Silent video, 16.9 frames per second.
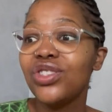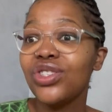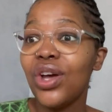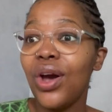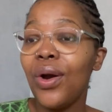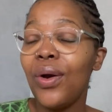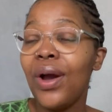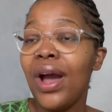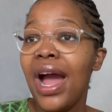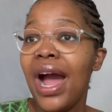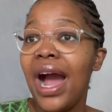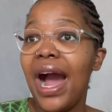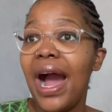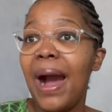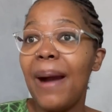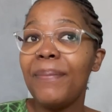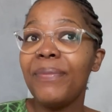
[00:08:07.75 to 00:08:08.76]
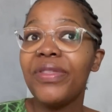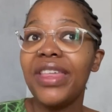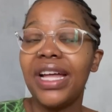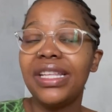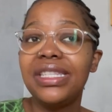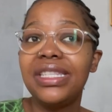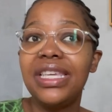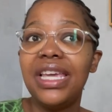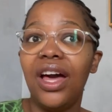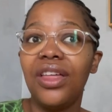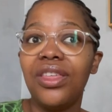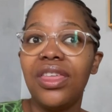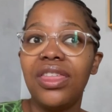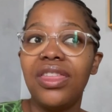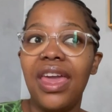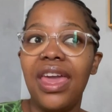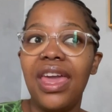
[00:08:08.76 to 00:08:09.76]
So that's the other
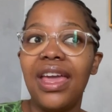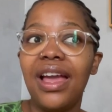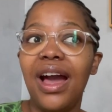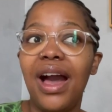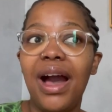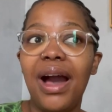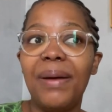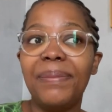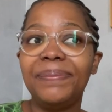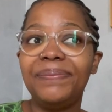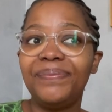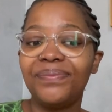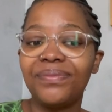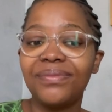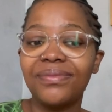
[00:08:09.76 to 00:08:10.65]
thing. I'm